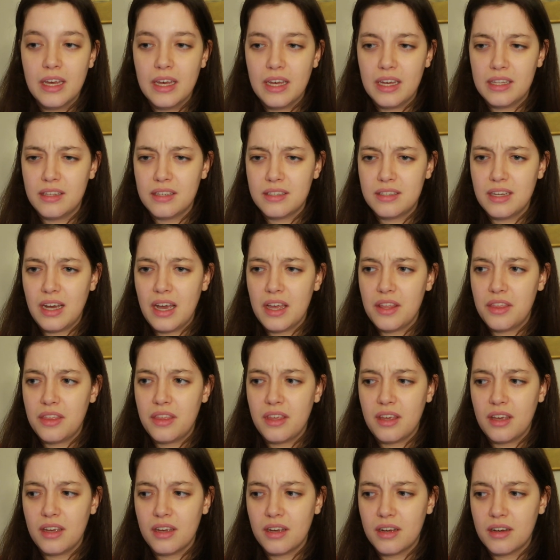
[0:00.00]
It is, I
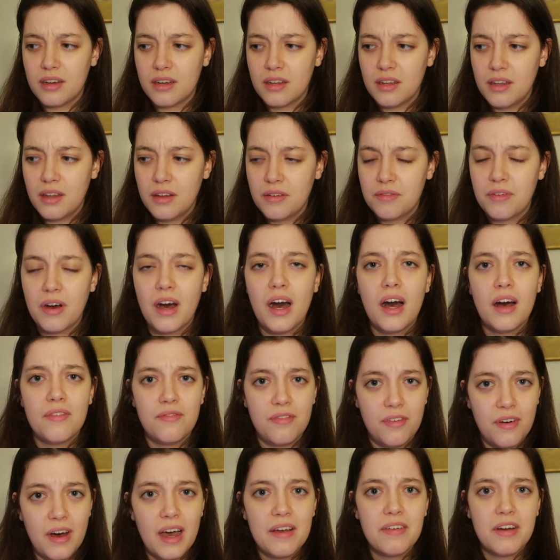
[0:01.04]
think,
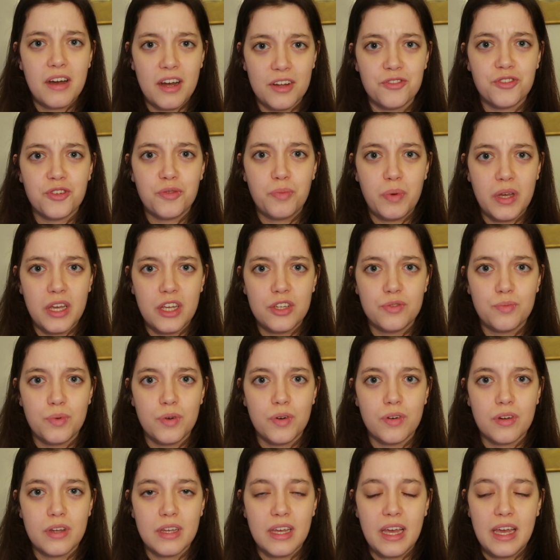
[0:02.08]
500-page
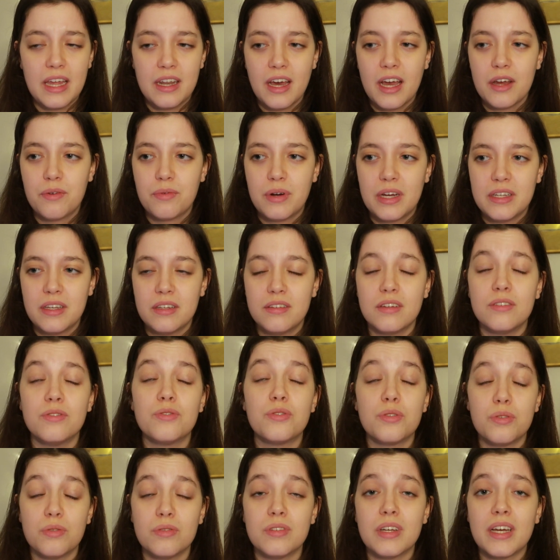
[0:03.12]
book, and I read it in
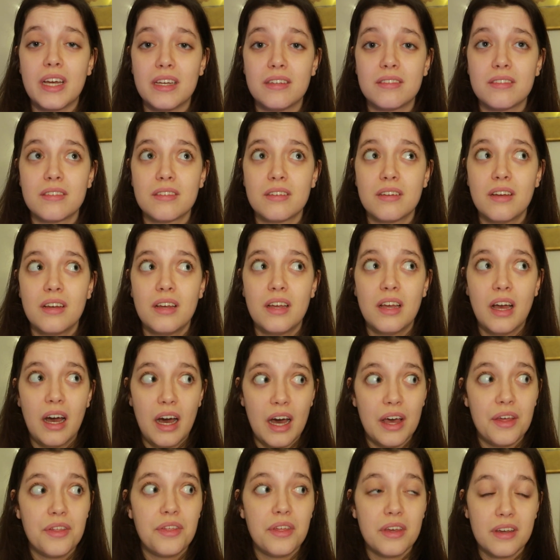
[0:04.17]
2 days.
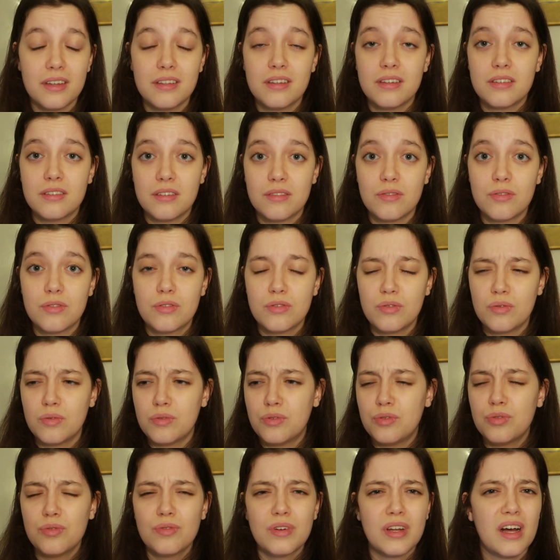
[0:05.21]
I think it is in
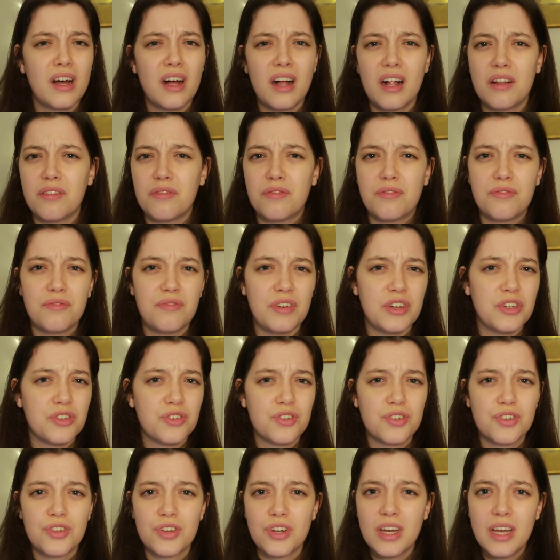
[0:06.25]
two and a
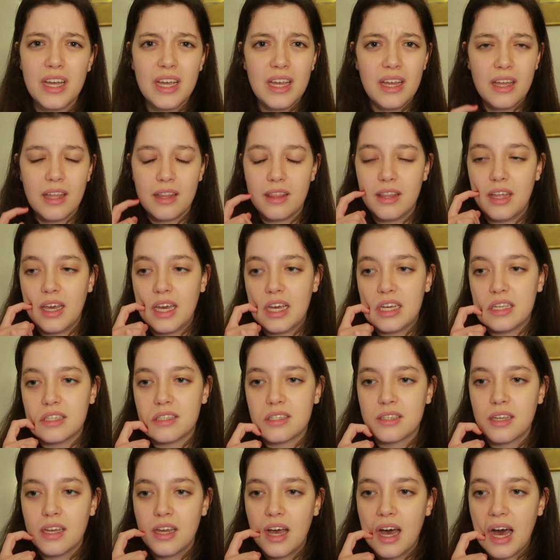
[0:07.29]
half-ish
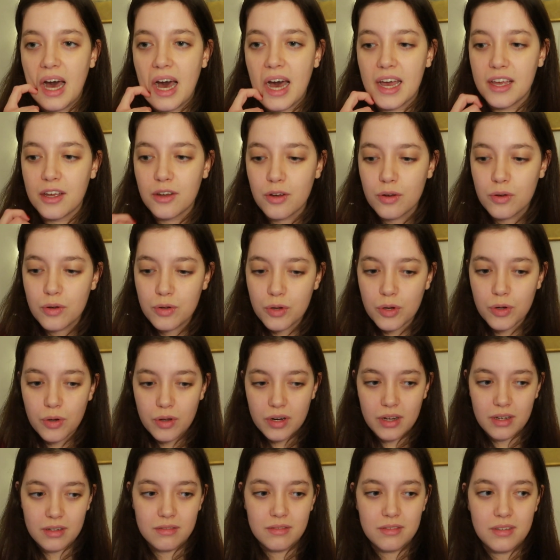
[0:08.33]
days. I
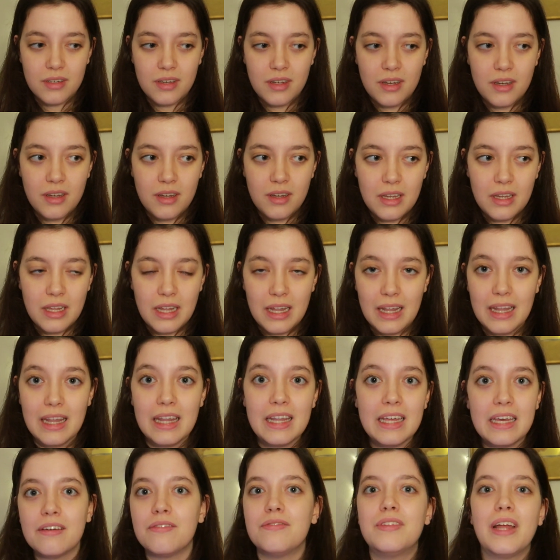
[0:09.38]
couldn't
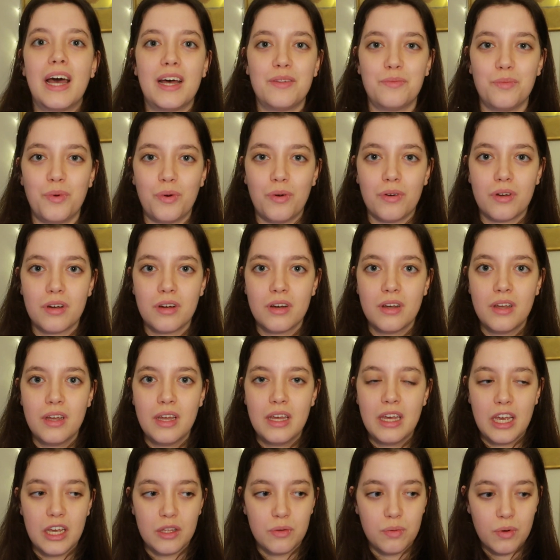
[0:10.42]
leave that book.
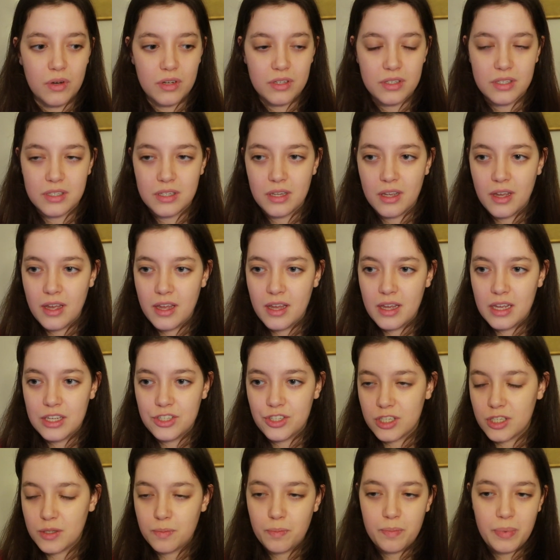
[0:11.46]
It was
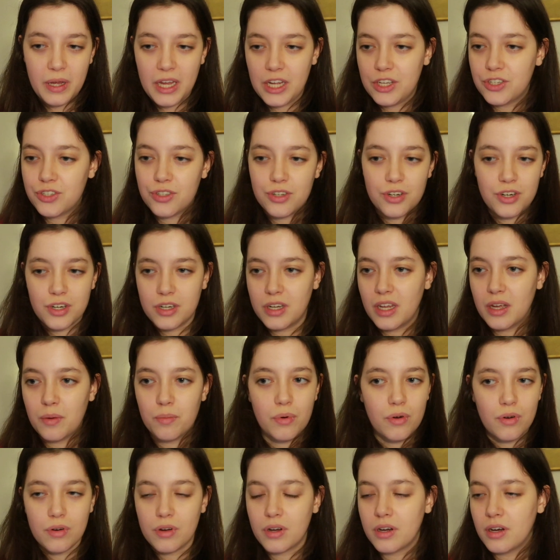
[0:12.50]
just page-turning
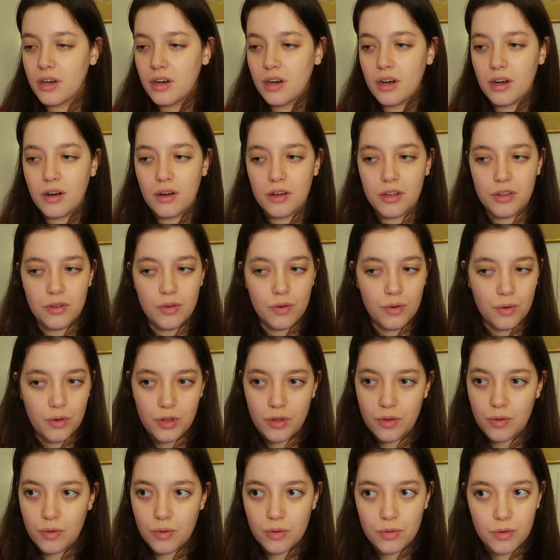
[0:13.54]
book.
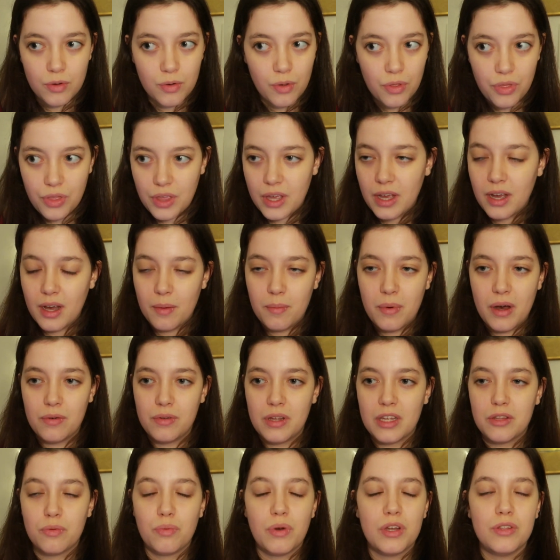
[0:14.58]
You think about
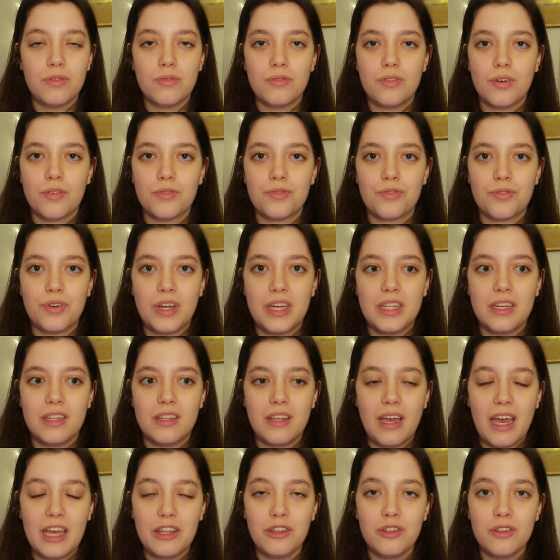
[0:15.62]
that when you don't read
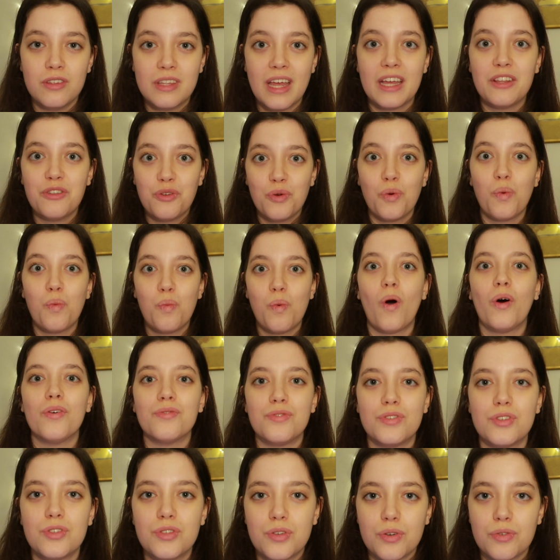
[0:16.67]
it, and then you
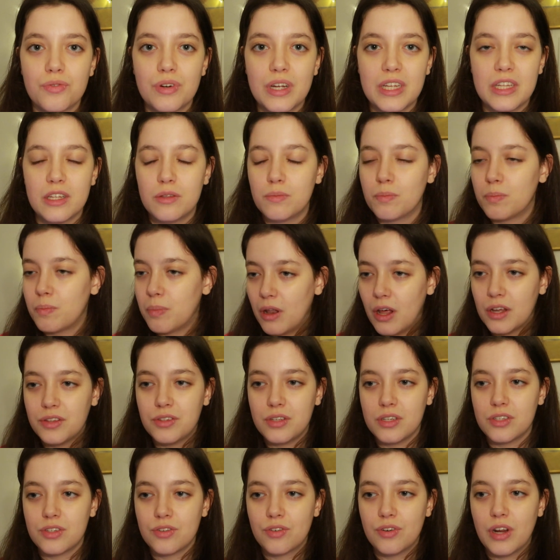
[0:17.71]
want to read it.
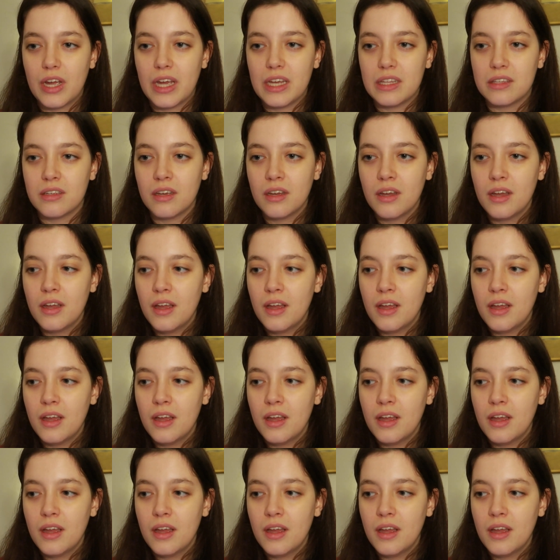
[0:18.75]
Plot is great.